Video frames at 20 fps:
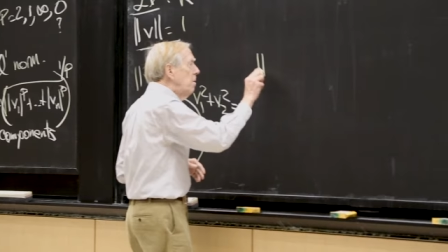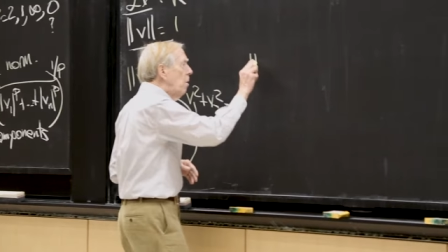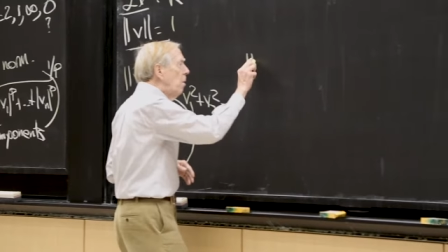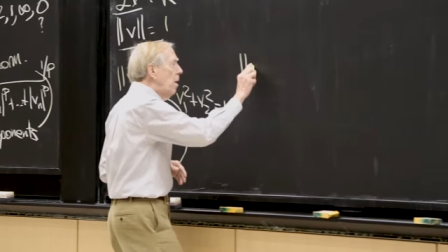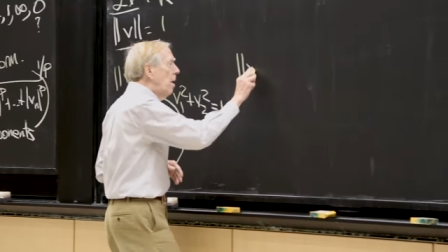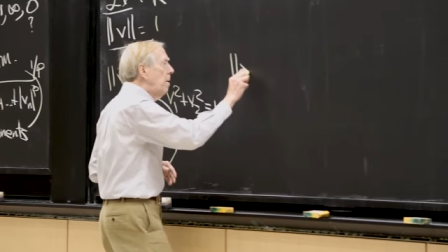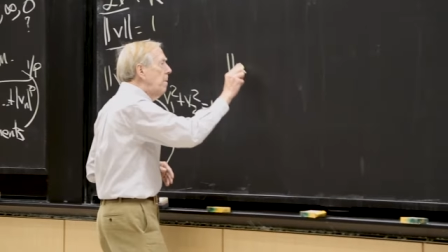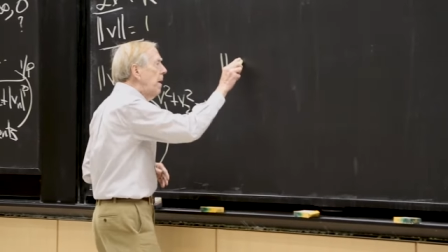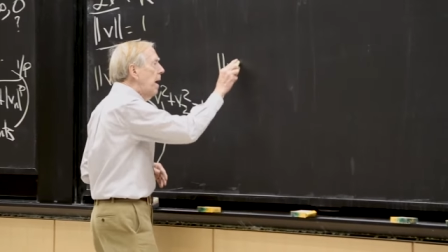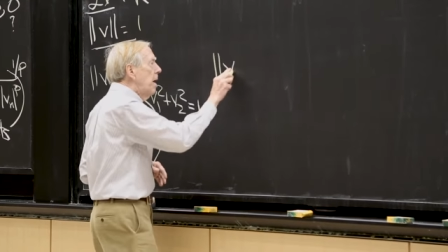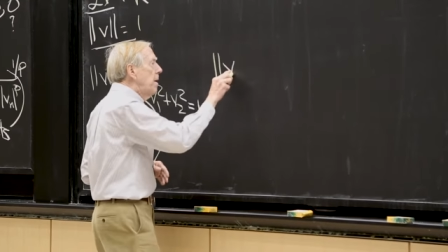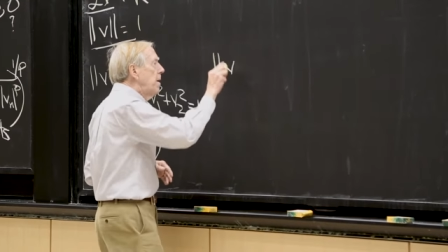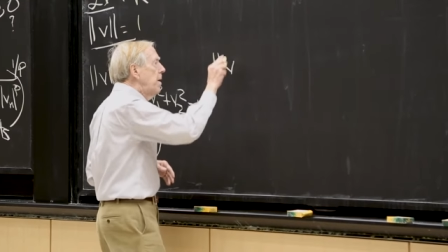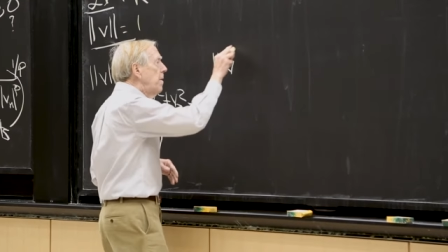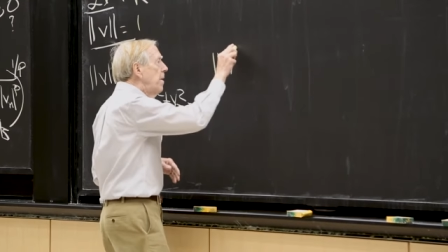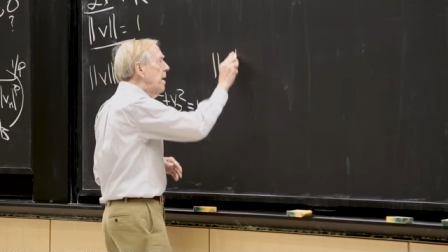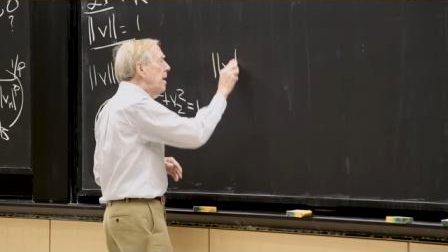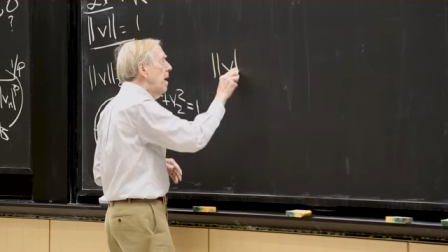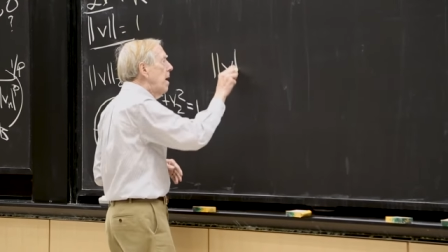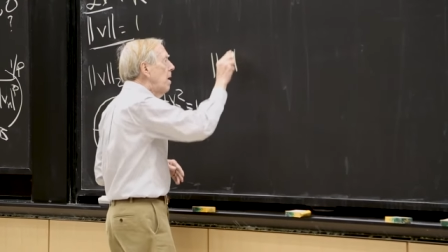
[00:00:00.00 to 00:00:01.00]
What about in
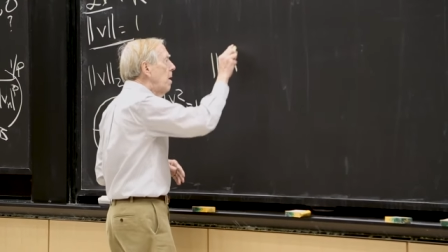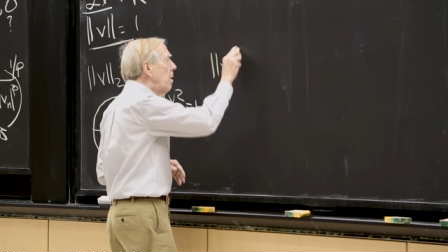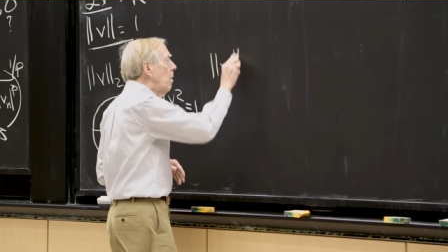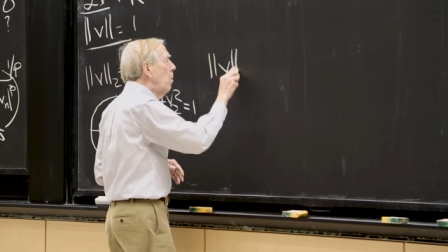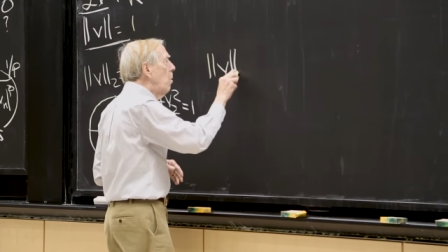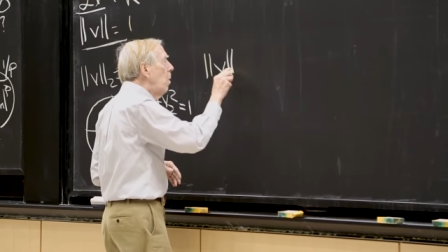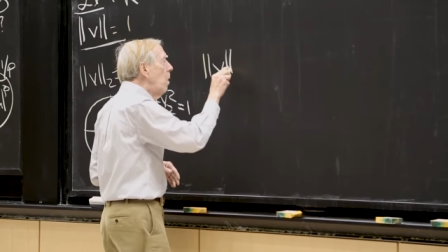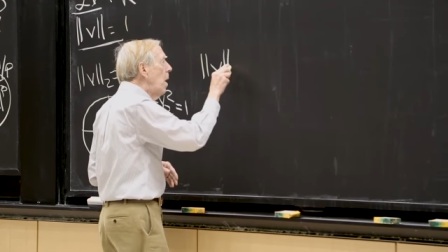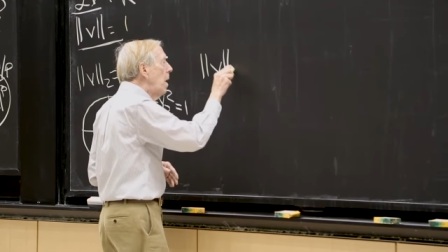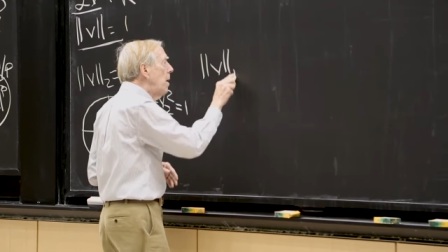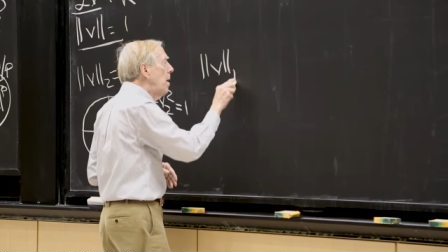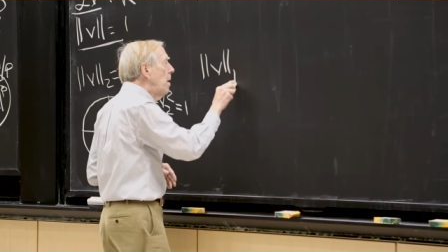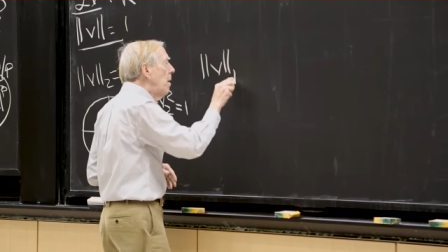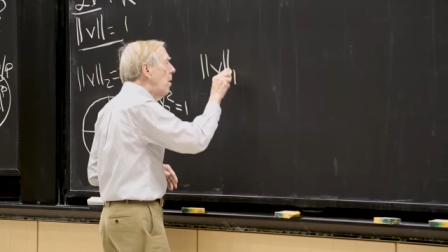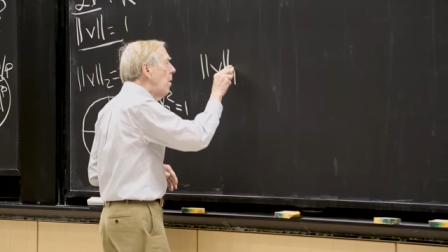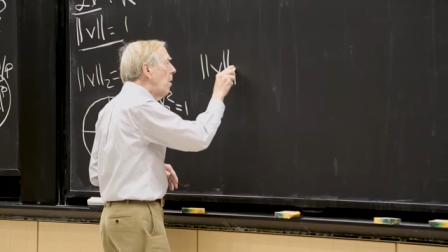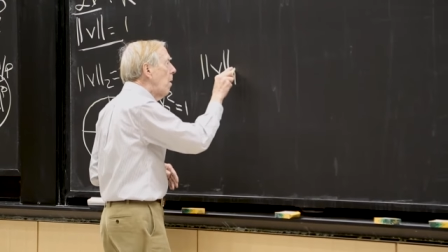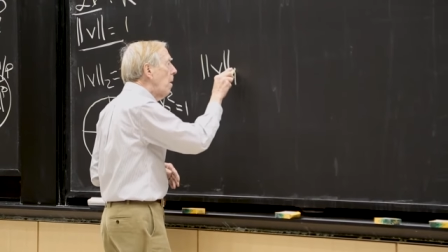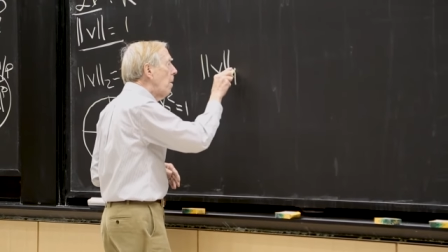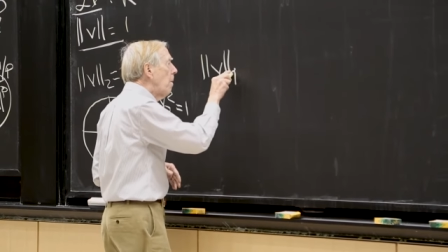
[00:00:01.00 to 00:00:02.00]
the L1
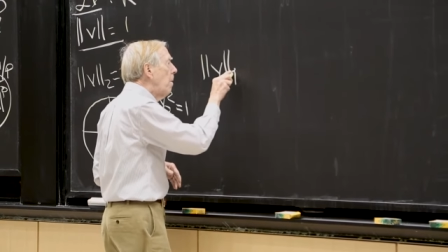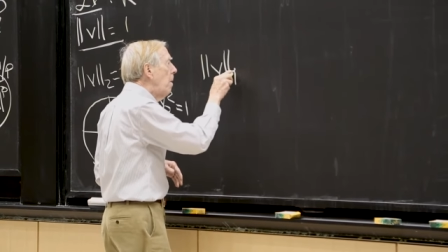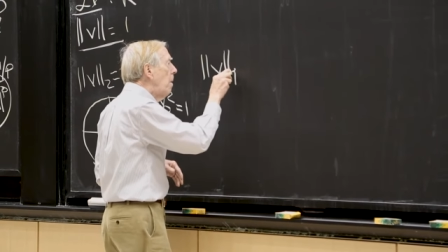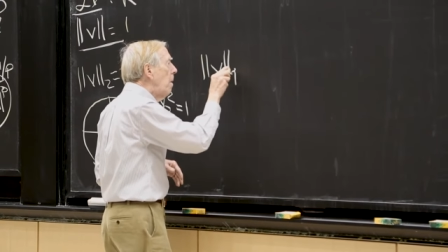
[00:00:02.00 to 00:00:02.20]
norm?